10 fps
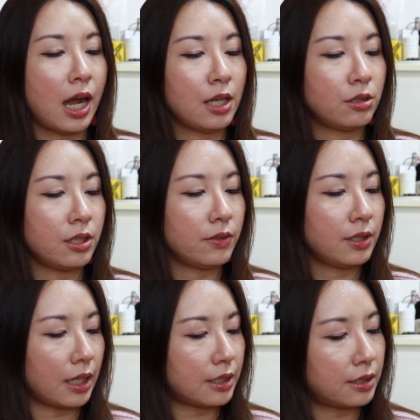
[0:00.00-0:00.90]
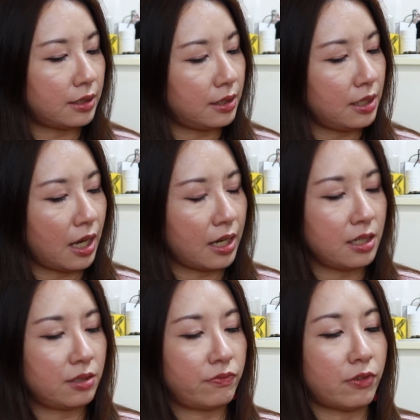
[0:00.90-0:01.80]
I don't even like see
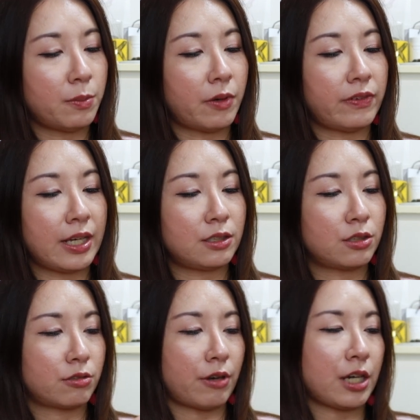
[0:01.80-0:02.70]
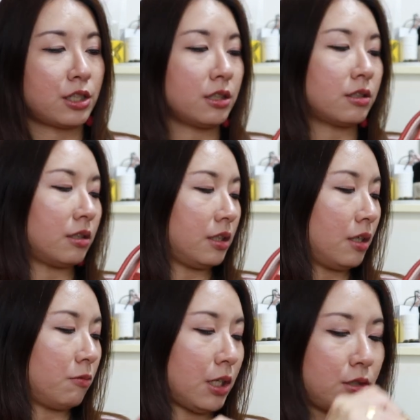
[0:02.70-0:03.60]
any form of like scratches on
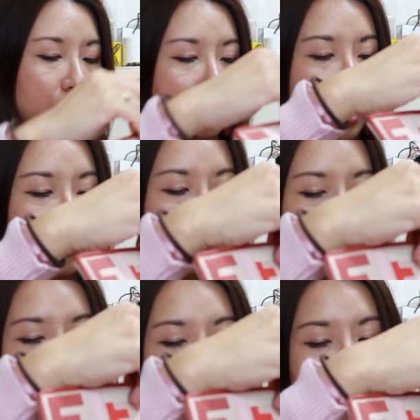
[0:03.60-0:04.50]
it whatsoever